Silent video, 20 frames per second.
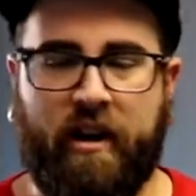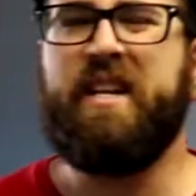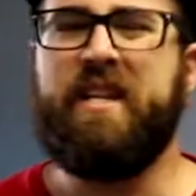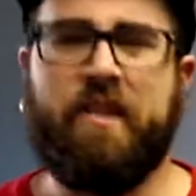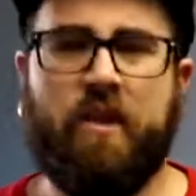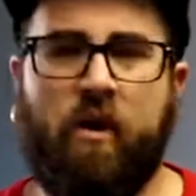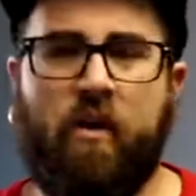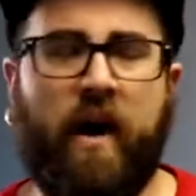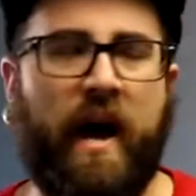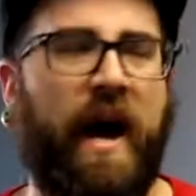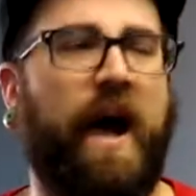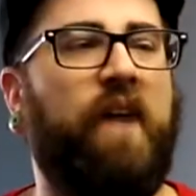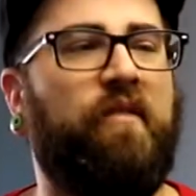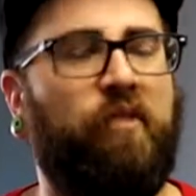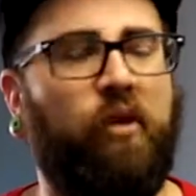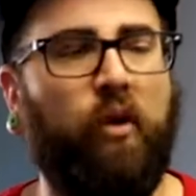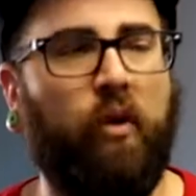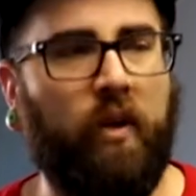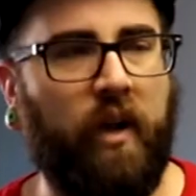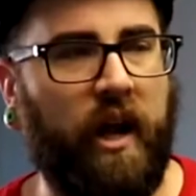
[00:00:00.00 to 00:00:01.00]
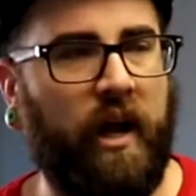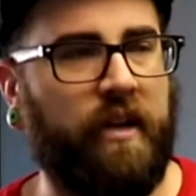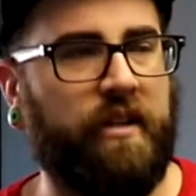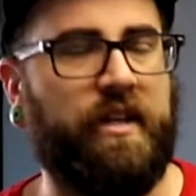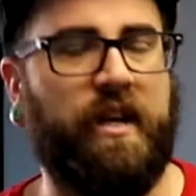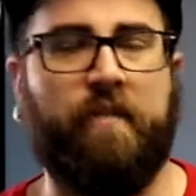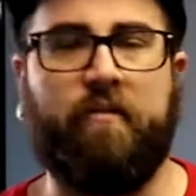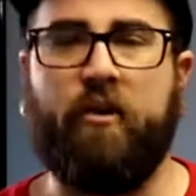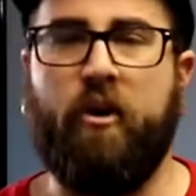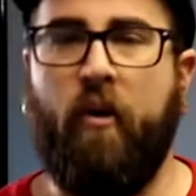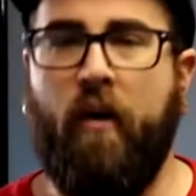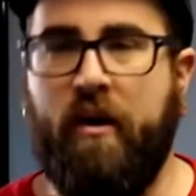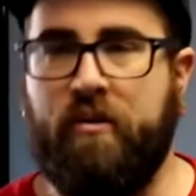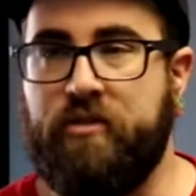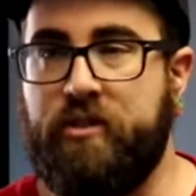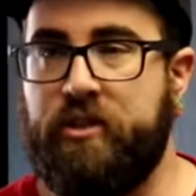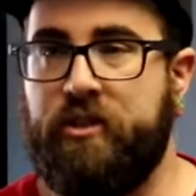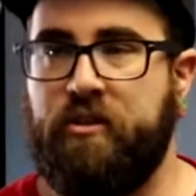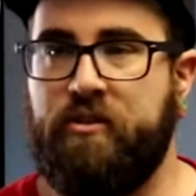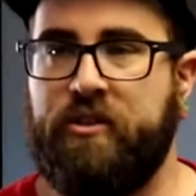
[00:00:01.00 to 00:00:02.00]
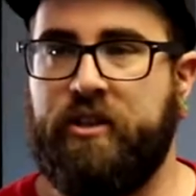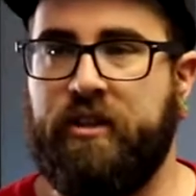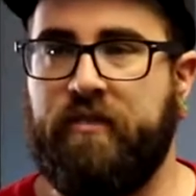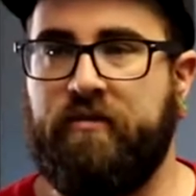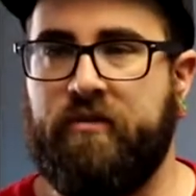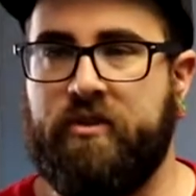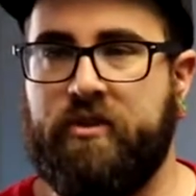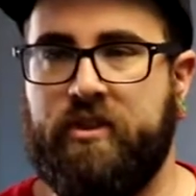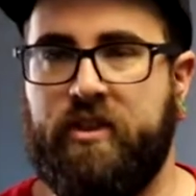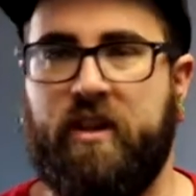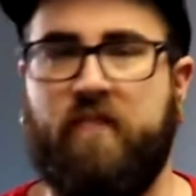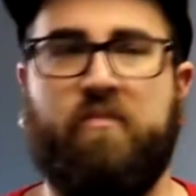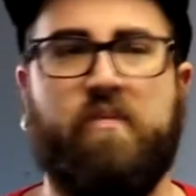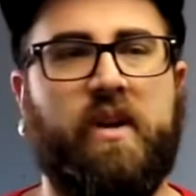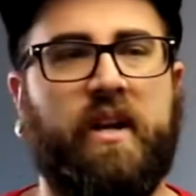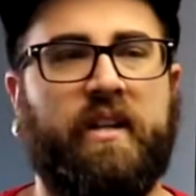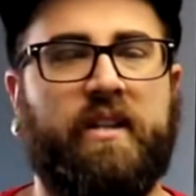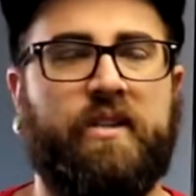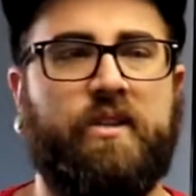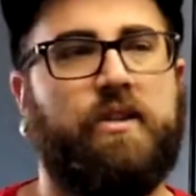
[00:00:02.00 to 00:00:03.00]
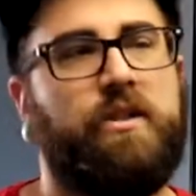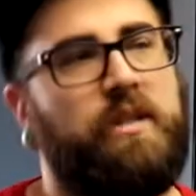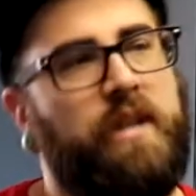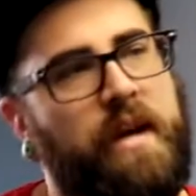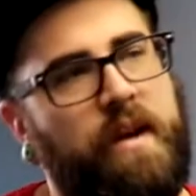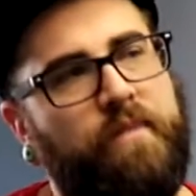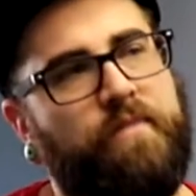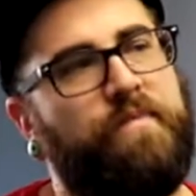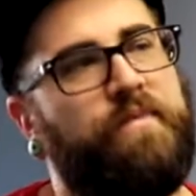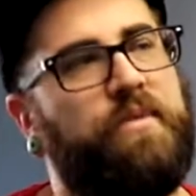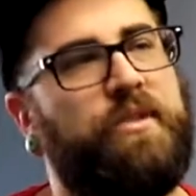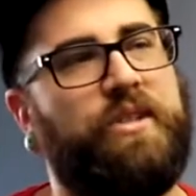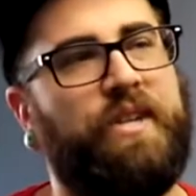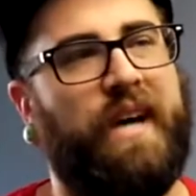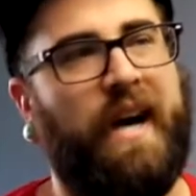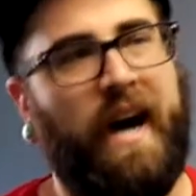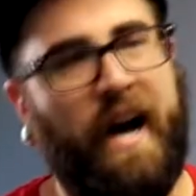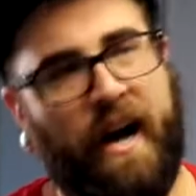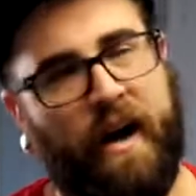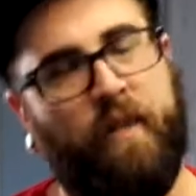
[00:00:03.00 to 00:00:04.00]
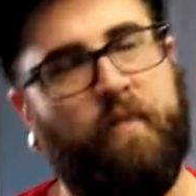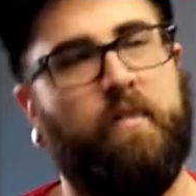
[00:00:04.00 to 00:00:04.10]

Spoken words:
don't have a whole lot of time to go out searching for stuff. But at the same time,